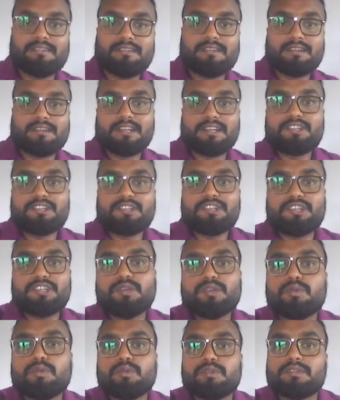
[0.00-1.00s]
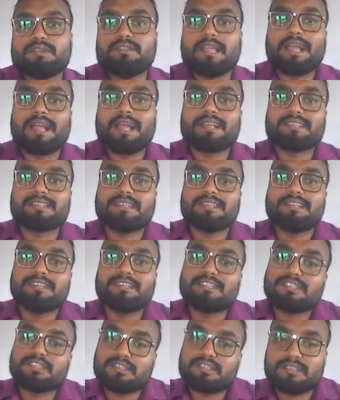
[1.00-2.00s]
continued, the action
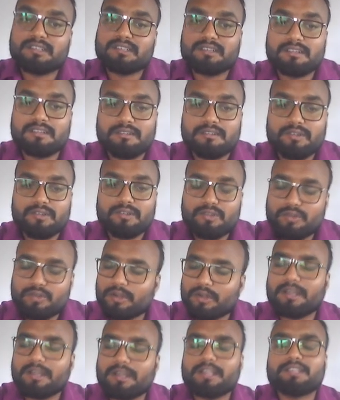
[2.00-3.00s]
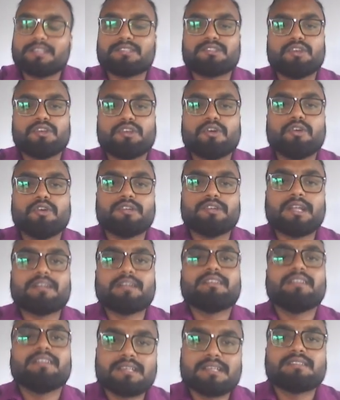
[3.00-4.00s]
is totally sure
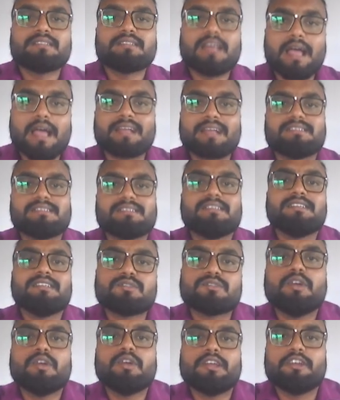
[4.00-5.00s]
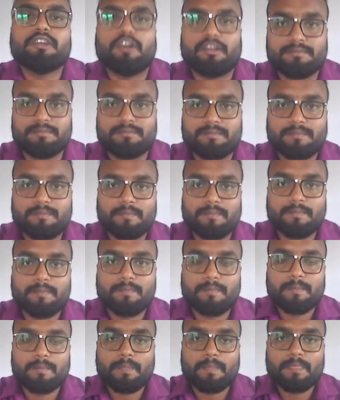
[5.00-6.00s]
that yes, the action is going on,
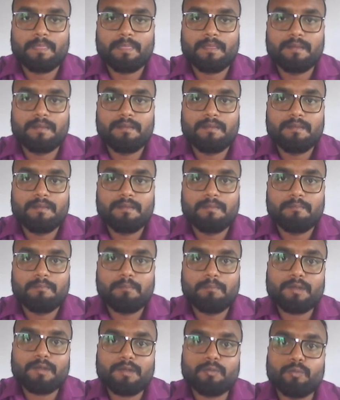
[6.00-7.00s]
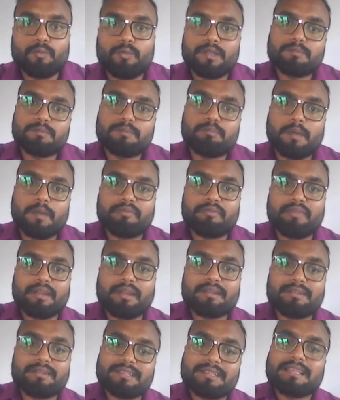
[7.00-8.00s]
but with
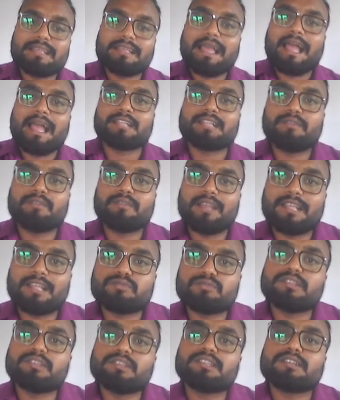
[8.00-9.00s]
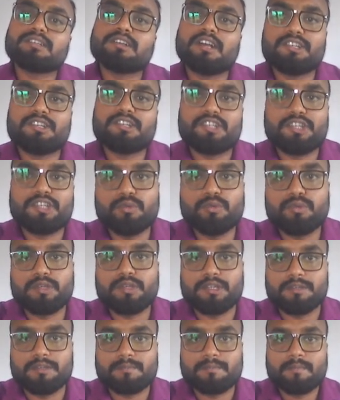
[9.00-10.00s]
perfectness as well as with
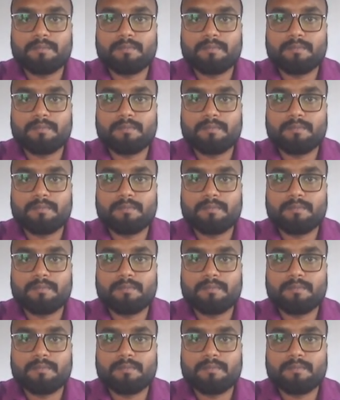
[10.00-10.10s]
continuity.